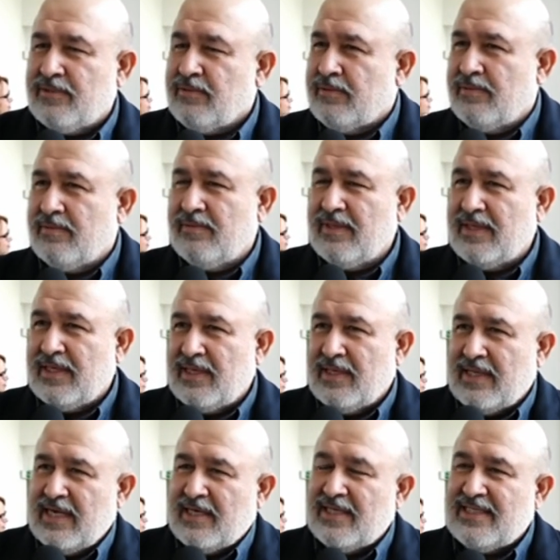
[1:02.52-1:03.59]
so
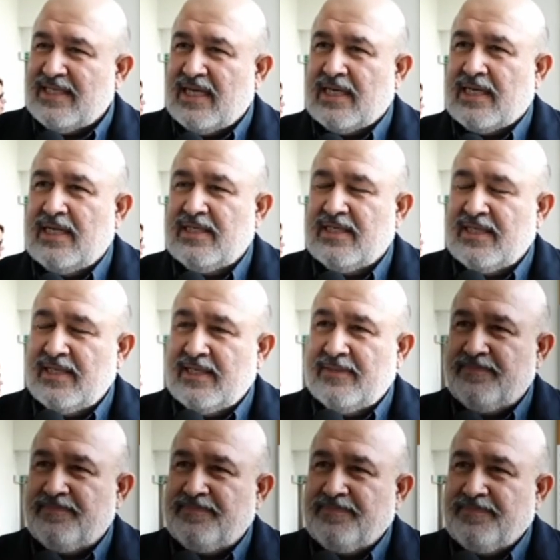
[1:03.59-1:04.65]
that is our concern.
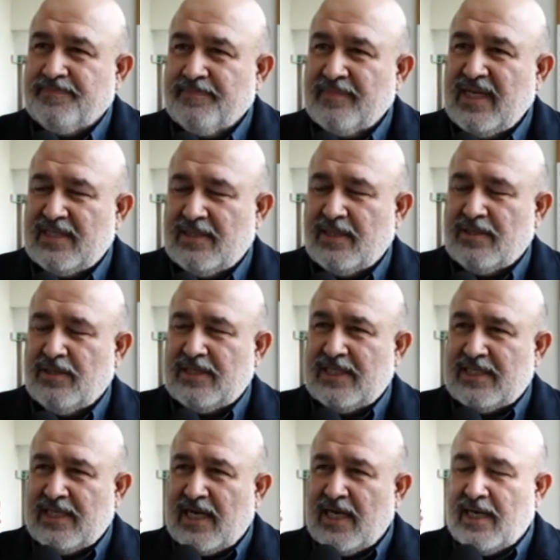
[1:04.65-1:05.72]
It's because
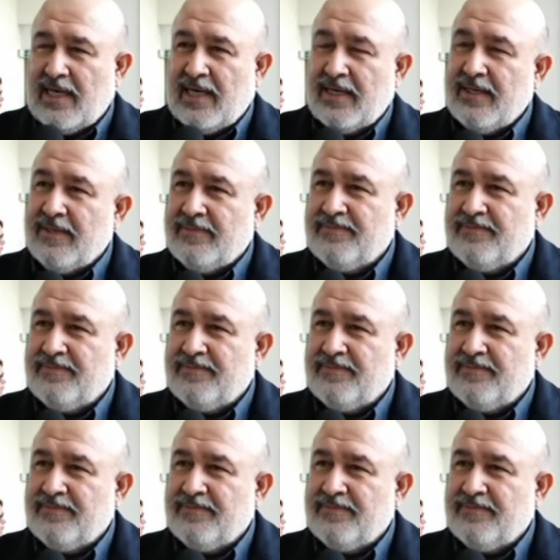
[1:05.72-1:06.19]
it's our land.